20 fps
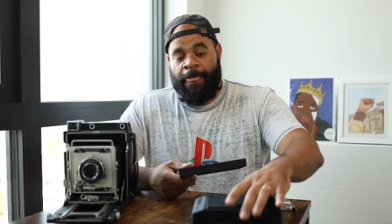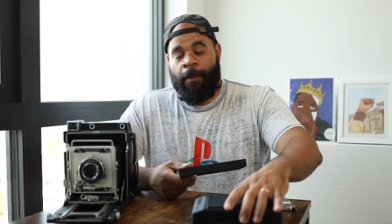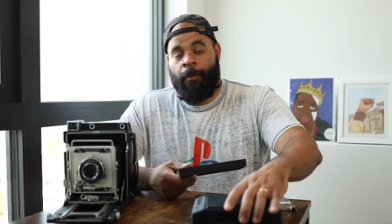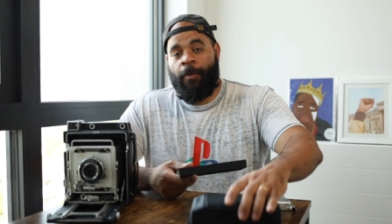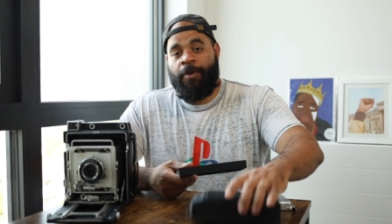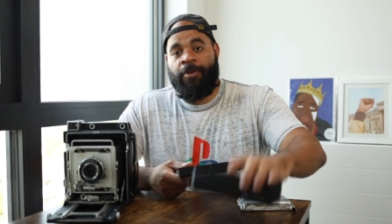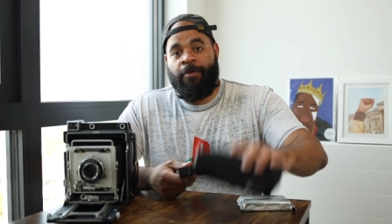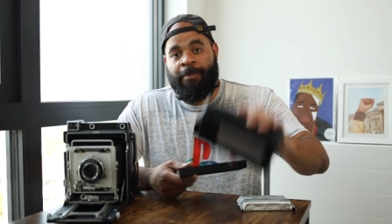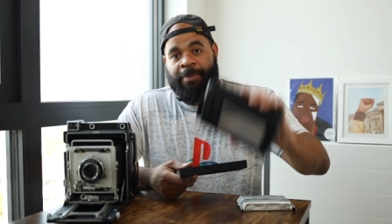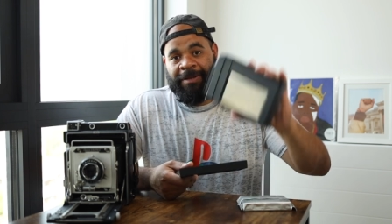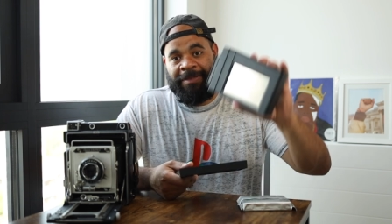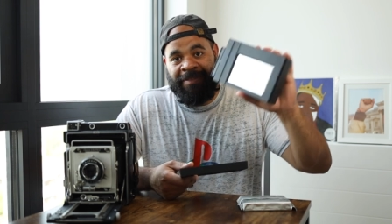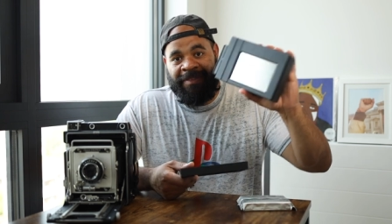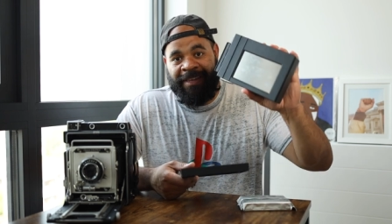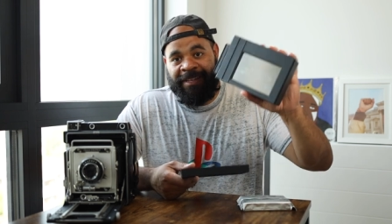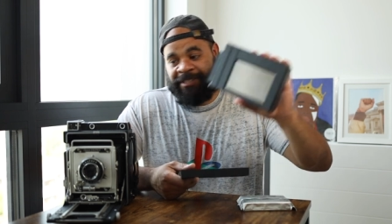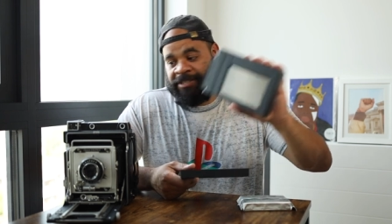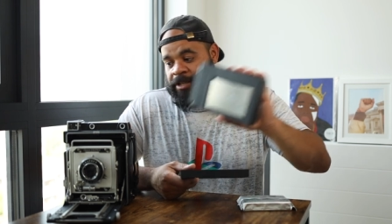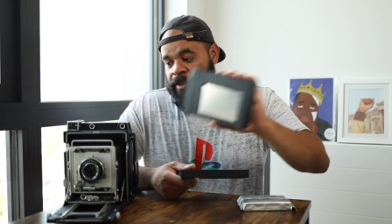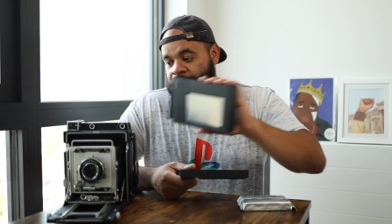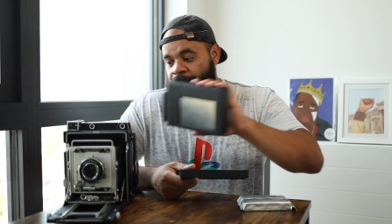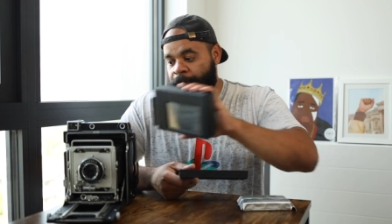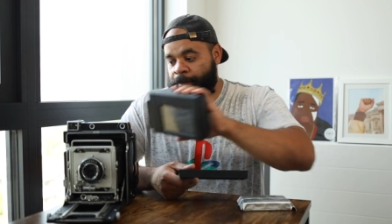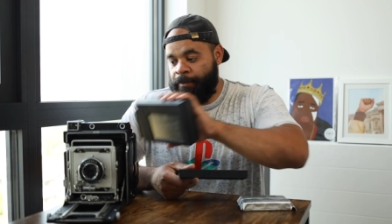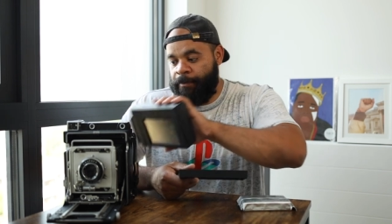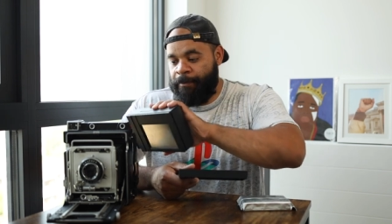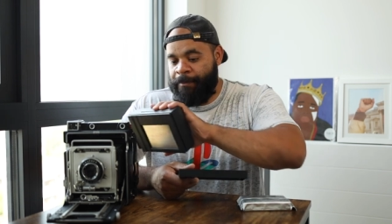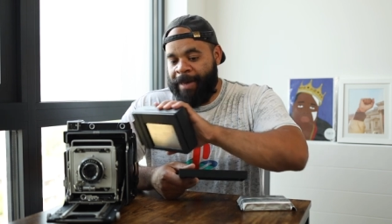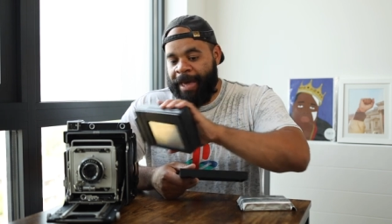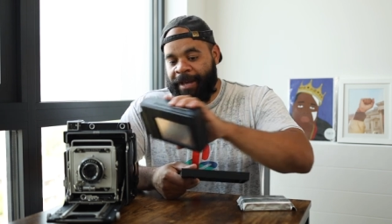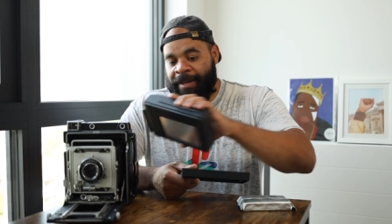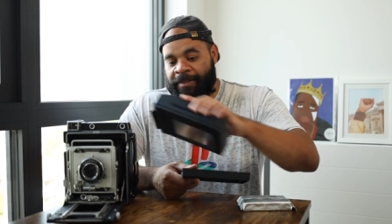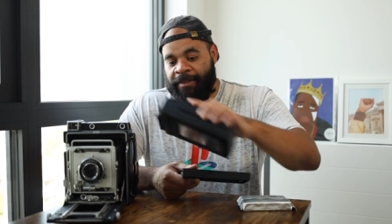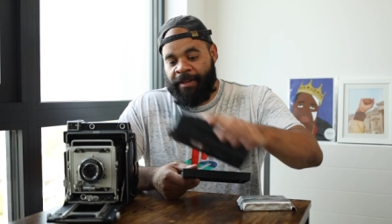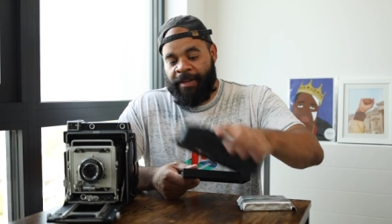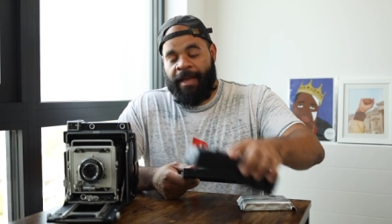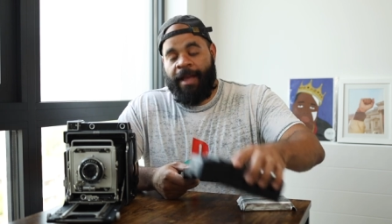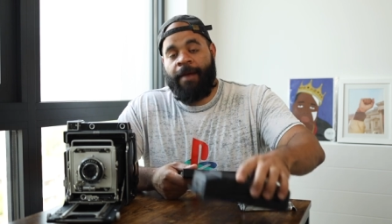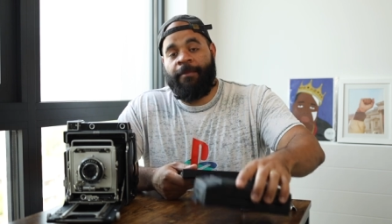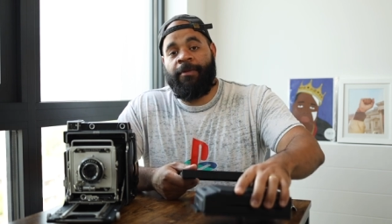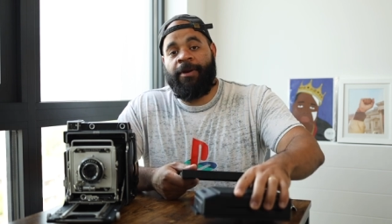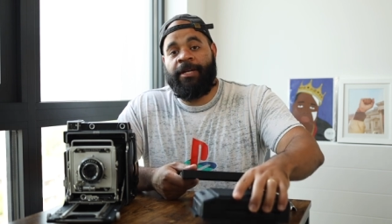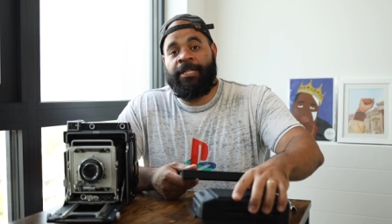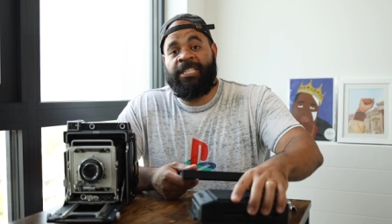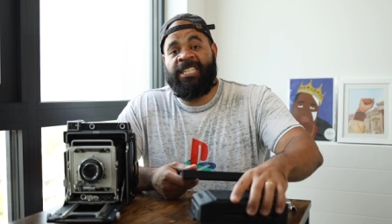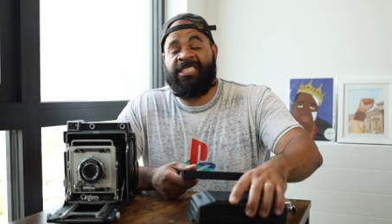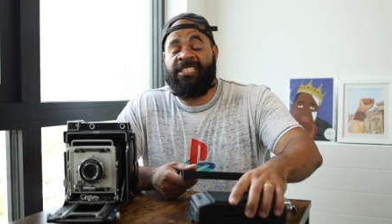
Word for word: when you put this on the back of the camera,